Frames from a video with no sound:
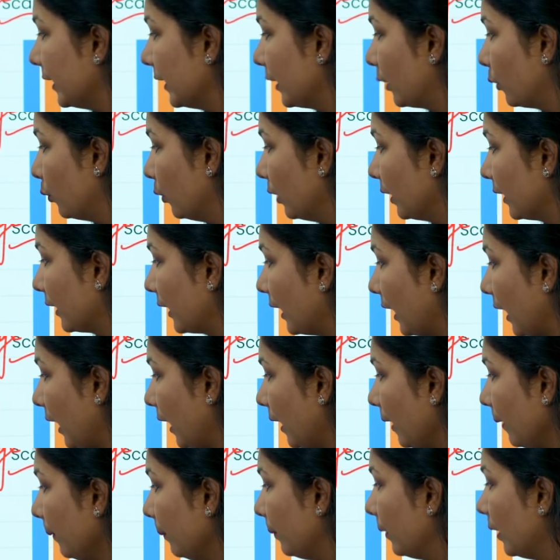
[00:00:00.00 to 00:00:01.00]
equal
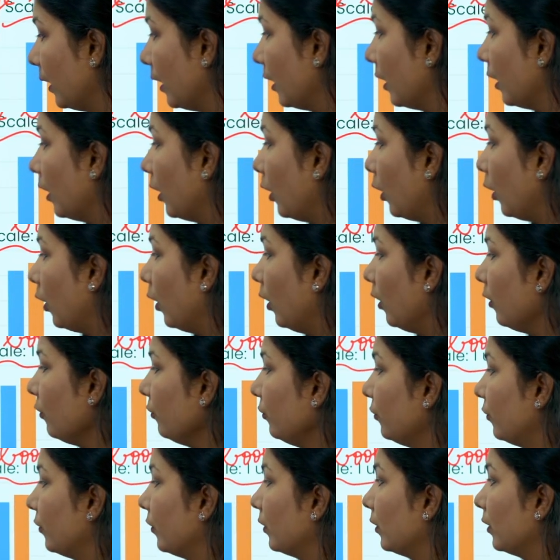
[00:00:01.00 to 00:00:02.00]
gap of
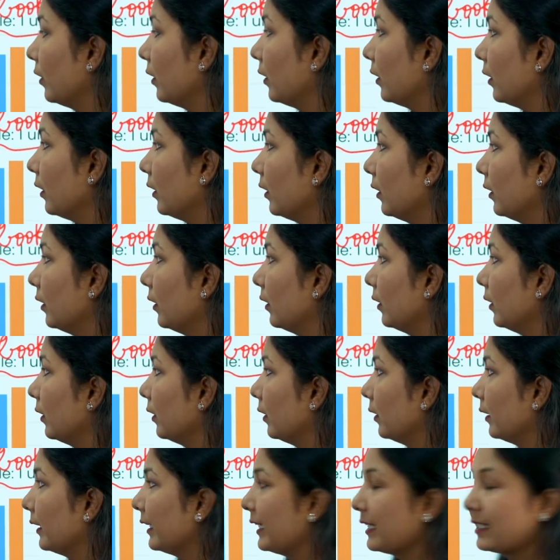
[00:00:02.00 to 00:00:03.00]

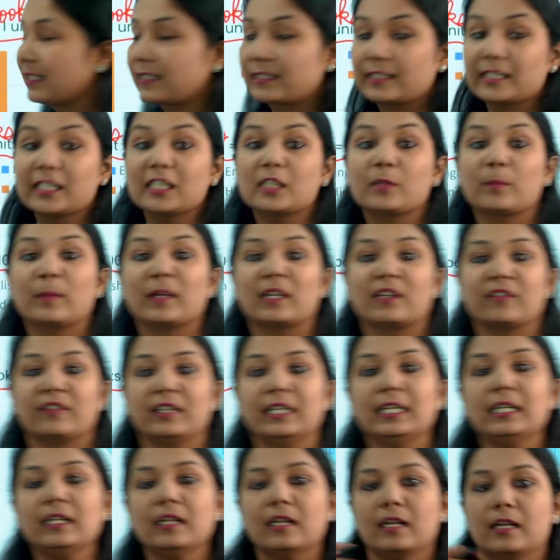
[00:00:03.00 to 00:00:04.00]
distance
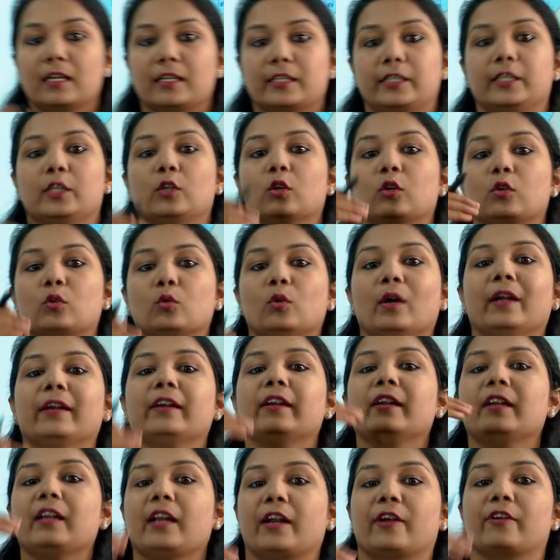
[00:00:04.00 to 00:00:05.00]
between 0 to
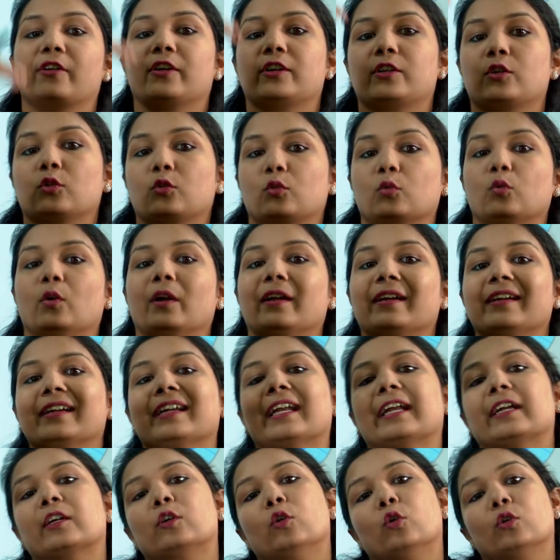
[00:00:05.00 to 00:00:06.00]
100, 100 to 200
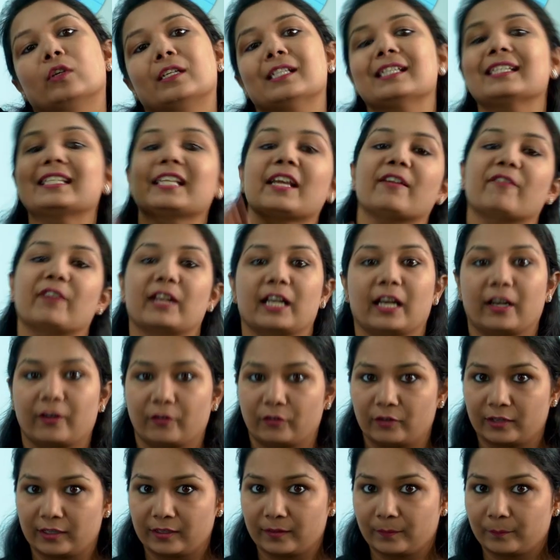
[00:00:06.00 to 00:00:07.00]
and go till
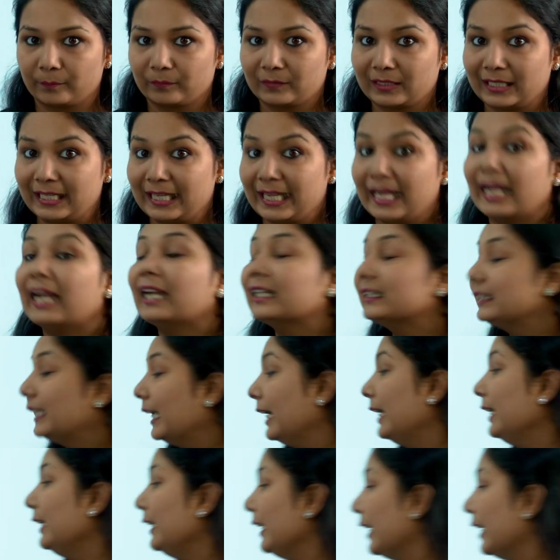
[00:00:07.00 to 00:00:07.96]
700. Then